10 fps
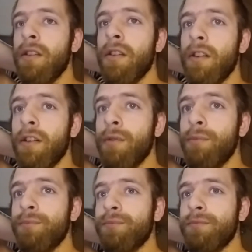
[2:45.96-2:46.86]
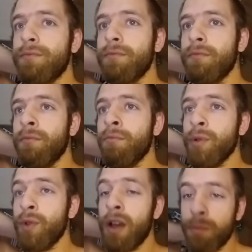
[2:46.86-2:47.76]
Um, but
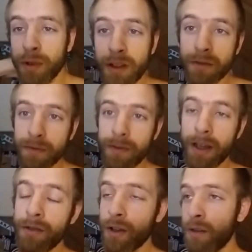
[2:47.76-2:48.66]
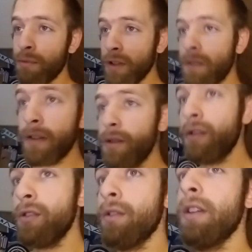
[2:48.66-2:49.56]
you got to believe, okay? You got to believe that you
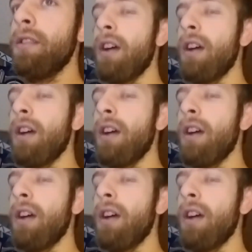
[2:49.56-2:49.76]
can do it.